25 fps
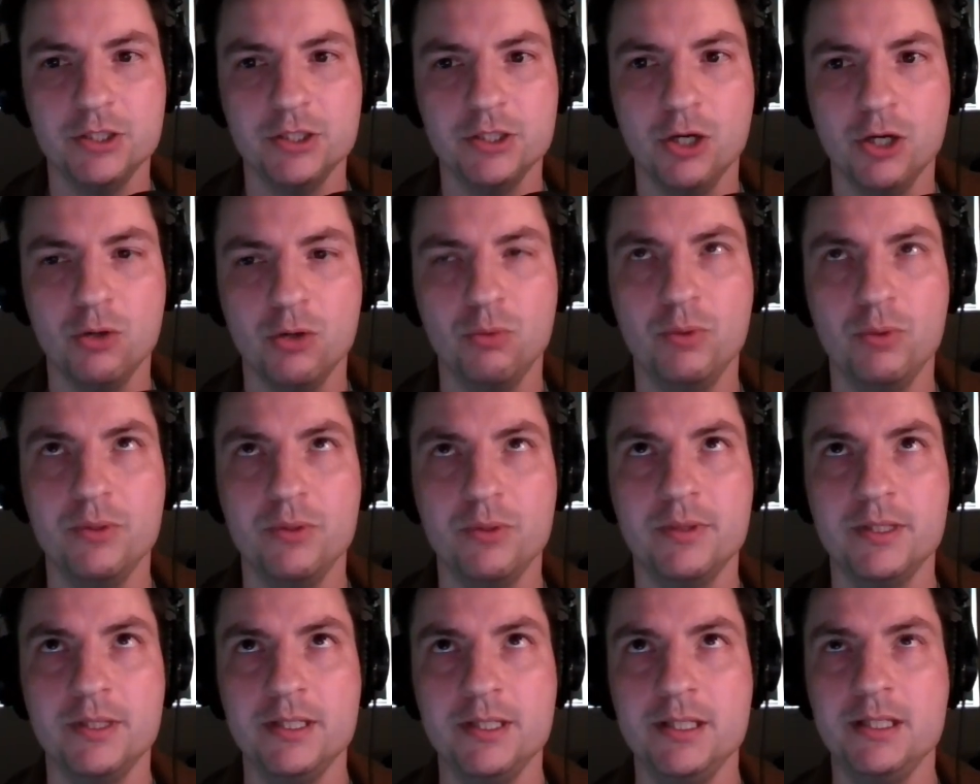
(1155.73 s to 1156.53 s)
you know
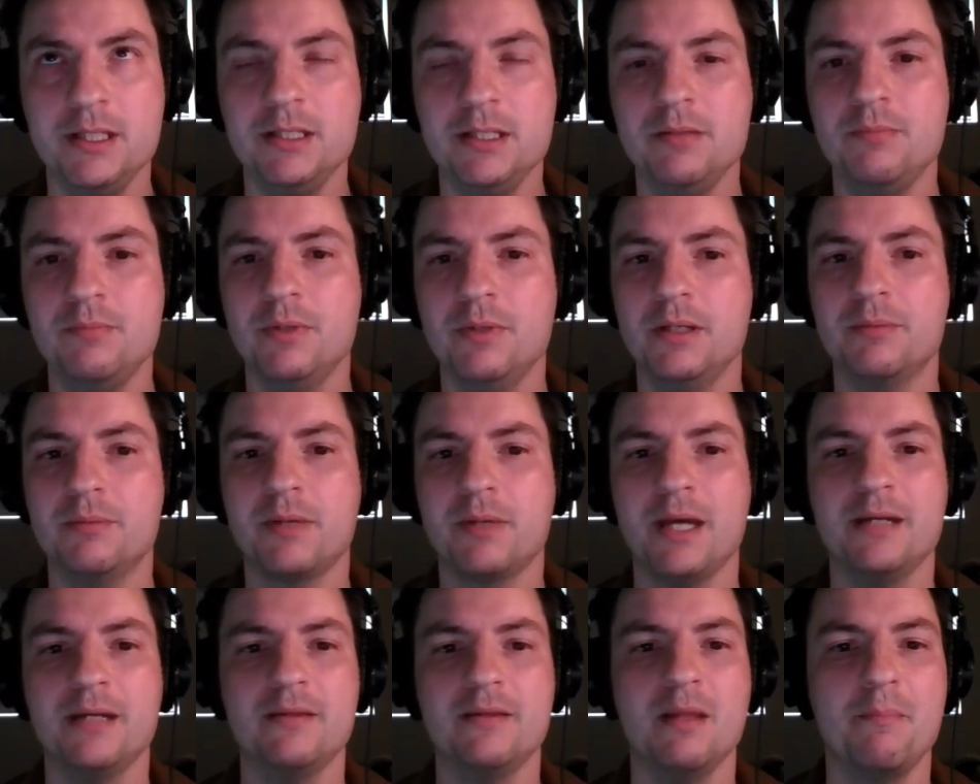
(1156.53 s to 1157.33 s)
the uh,
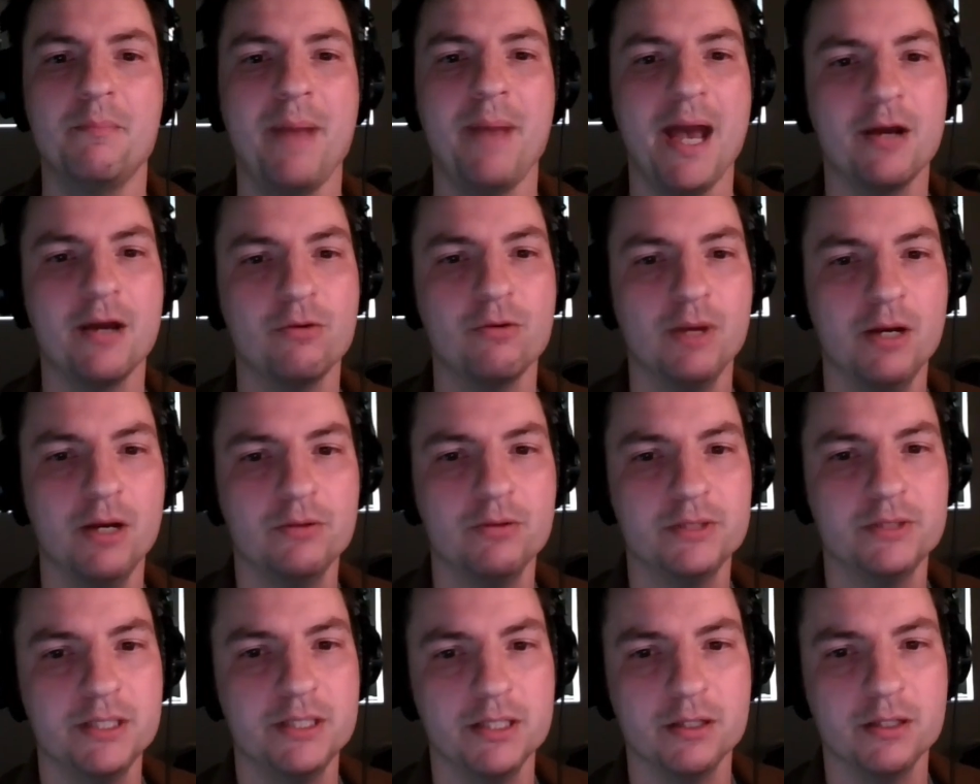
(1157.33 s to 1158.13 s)
kind of the
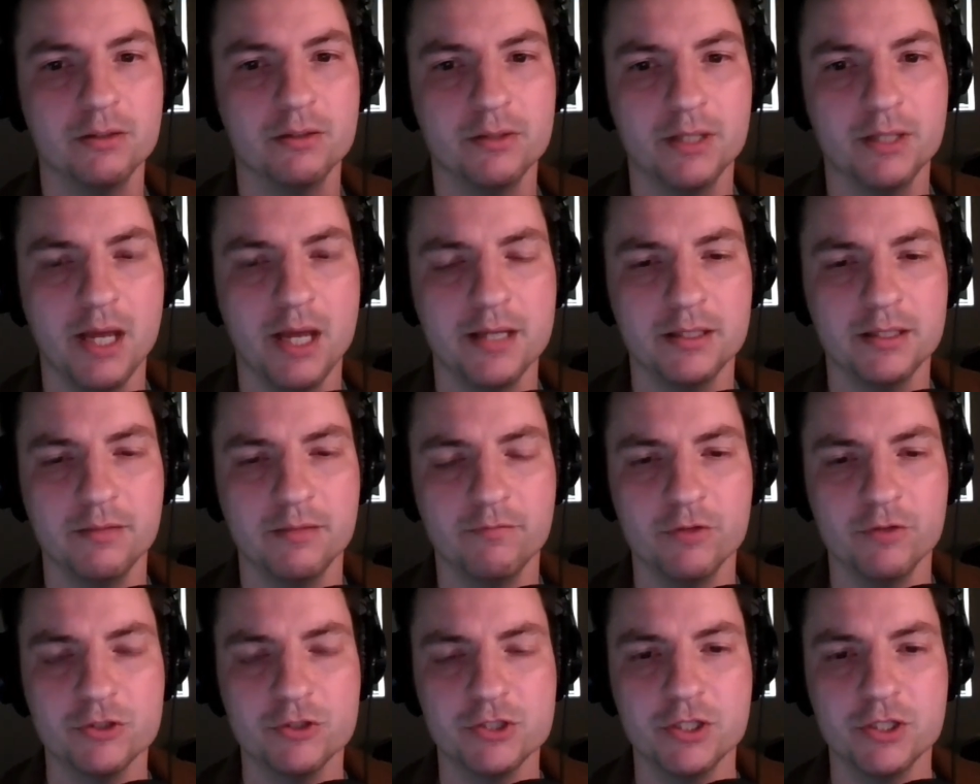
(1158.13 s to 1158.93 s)
background here the and
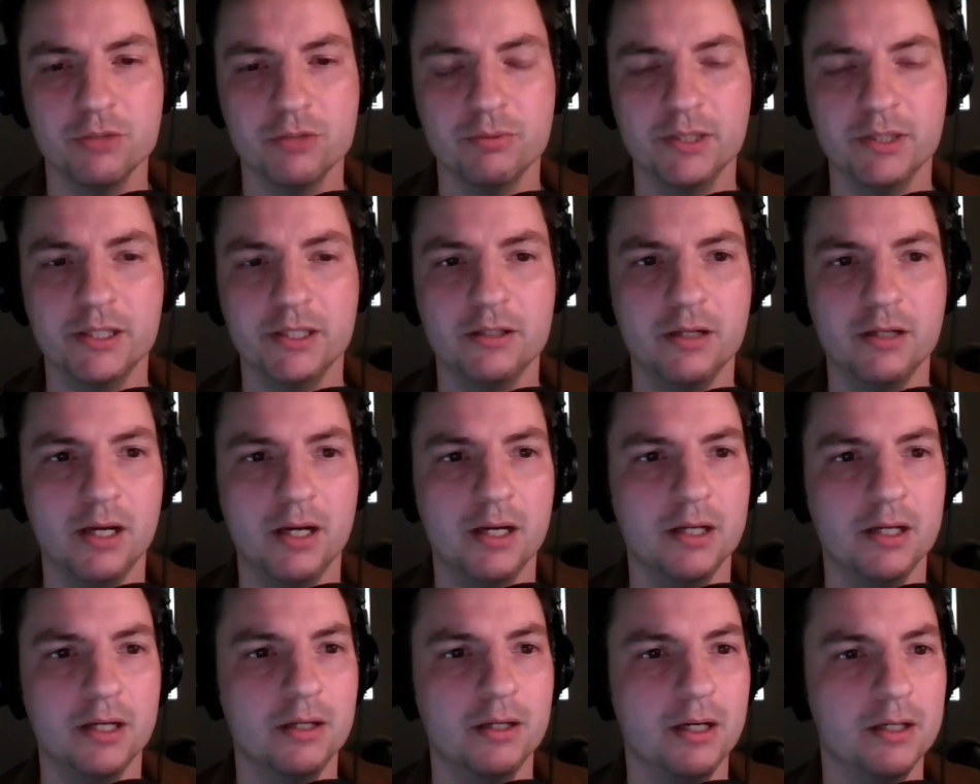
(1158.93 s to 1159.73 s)
the Verge did a really
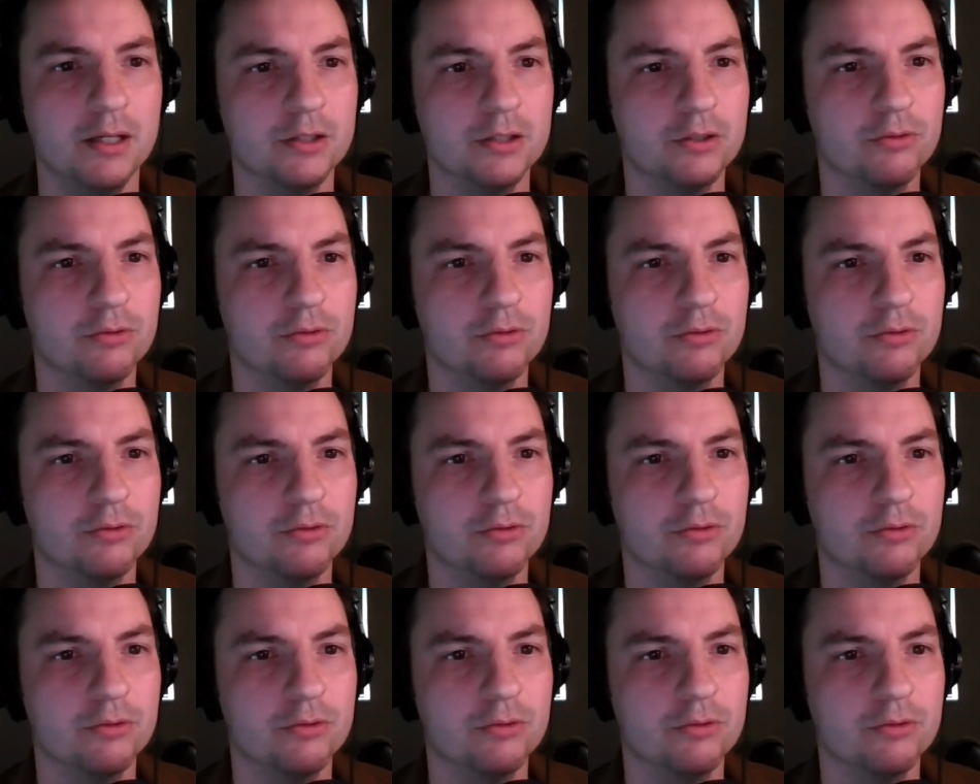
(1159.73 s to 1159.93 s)
uh,